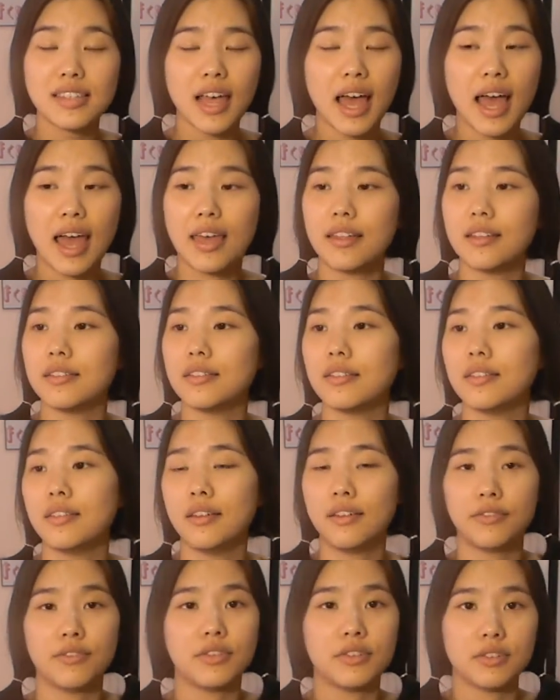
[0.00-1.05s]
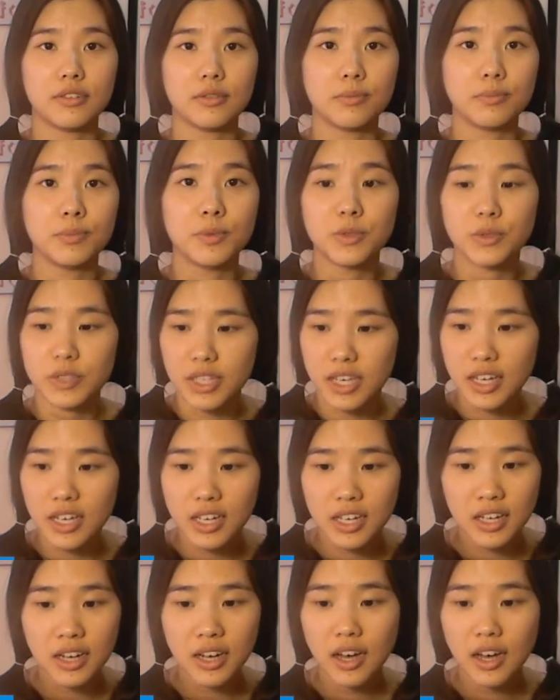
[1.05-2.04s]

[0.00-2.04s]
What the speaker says: I love the music.